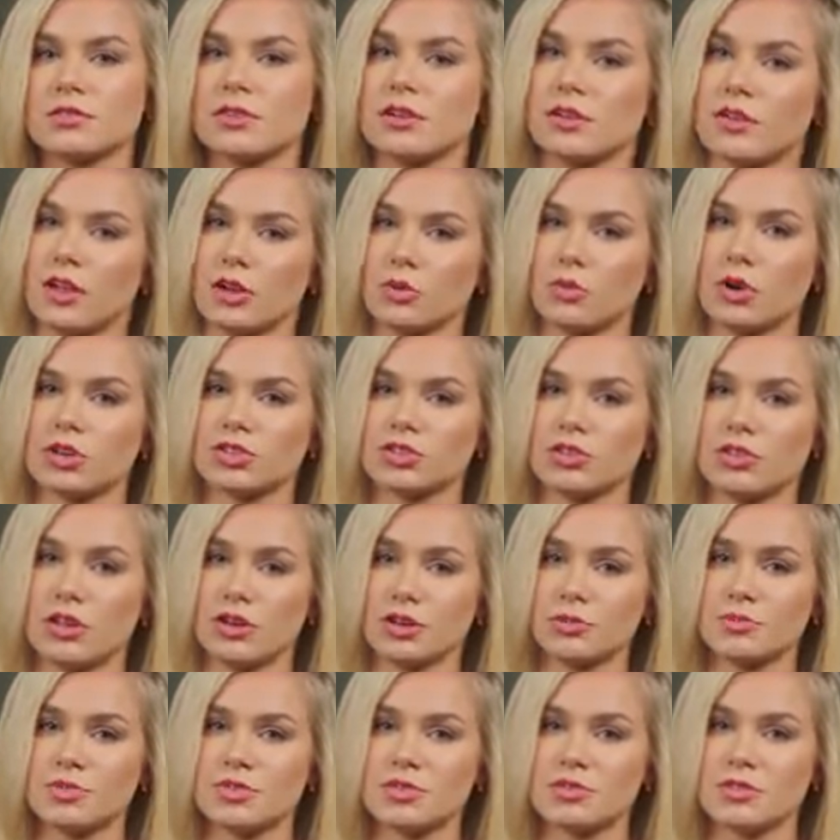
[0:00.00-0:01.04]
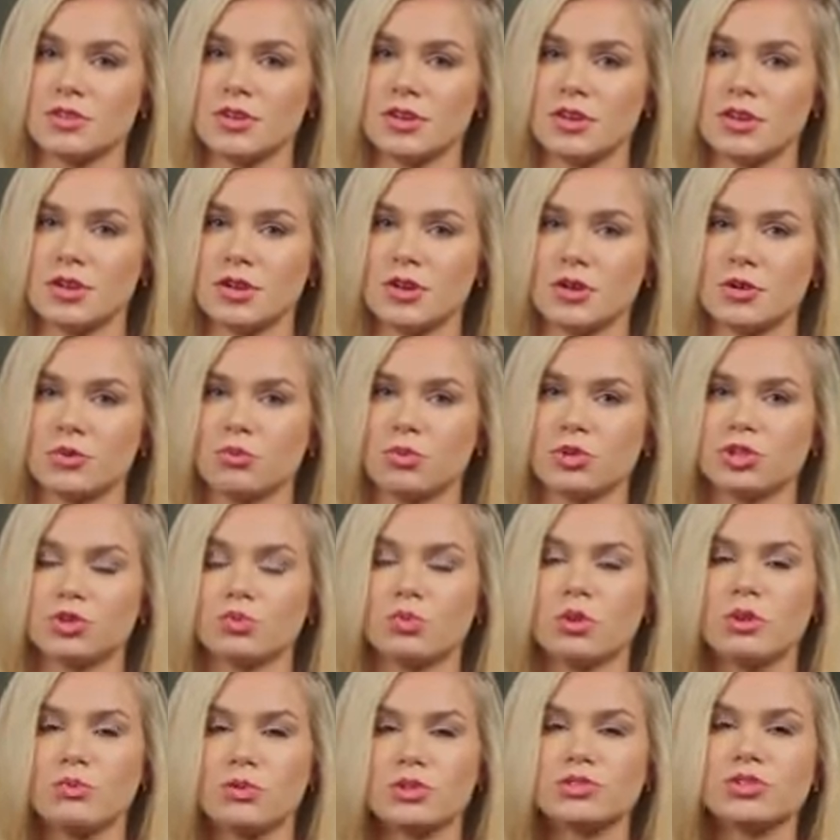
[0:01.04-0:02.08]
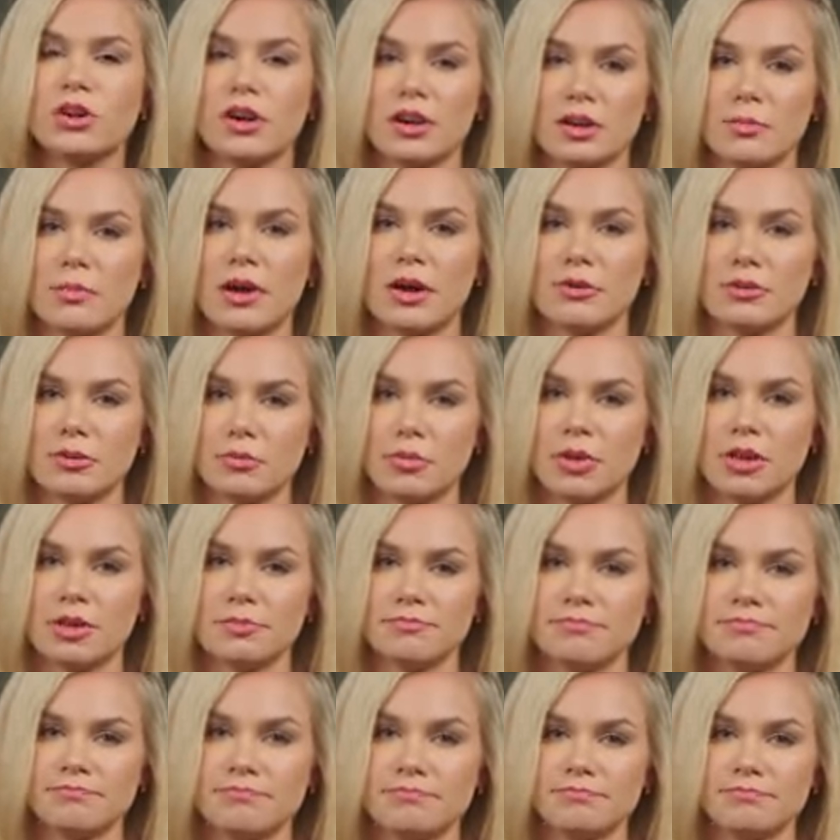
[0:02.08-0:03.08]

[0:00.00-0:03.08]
CloudWatch alarms, which we will talk about in a bit.